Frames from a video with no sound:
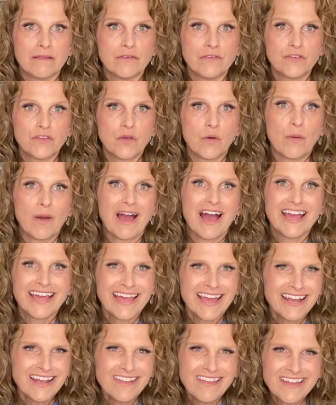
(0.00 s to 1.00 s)
So I kind
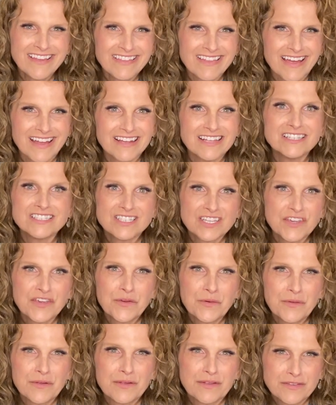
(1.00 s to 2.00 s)
of like that.
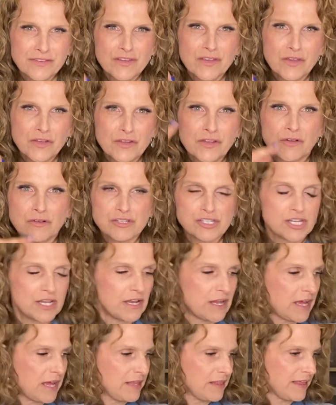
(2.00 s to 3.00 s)
It's a good notion.
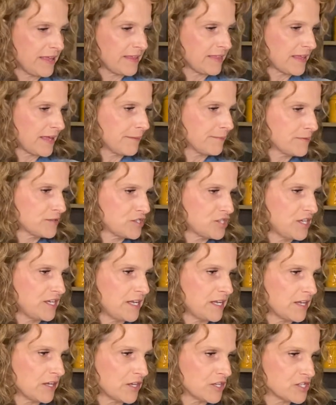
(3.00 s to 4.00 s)
I like that. She
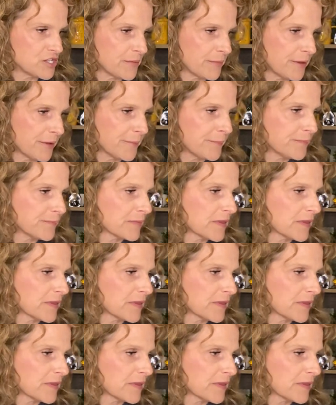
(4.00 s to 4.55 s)
did a good job there.